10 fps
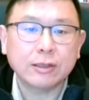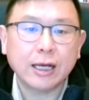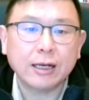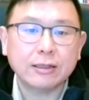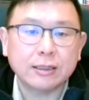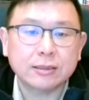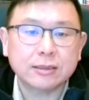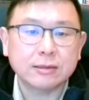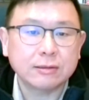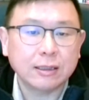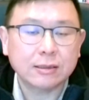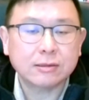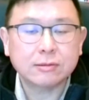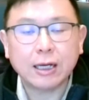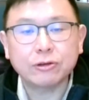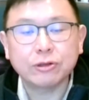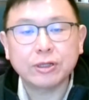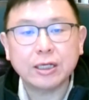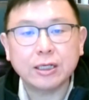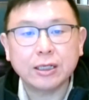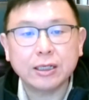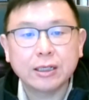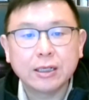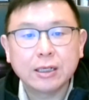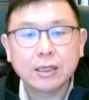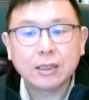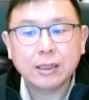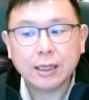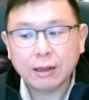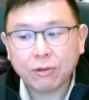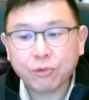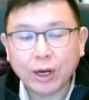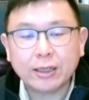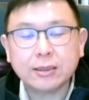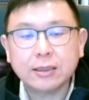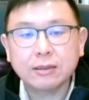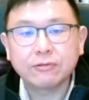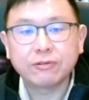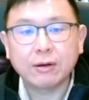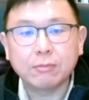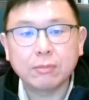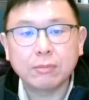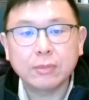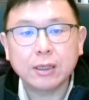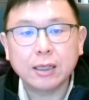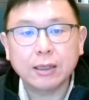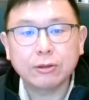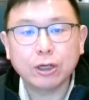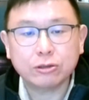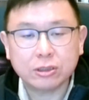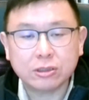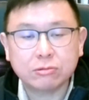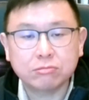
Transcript: Canada it's under the threat from not just